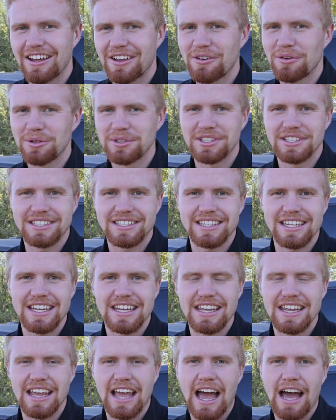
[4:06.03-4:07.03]
cool to
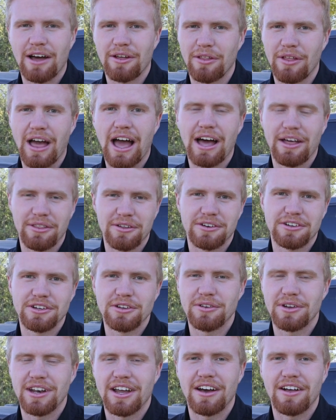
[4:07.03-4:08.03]
see how they're
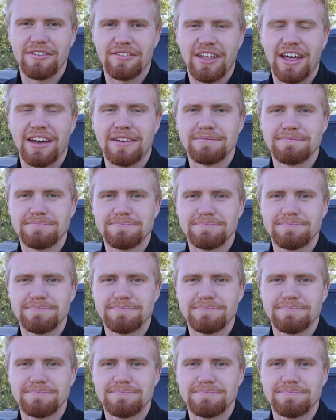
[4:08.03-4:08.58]
doing all that.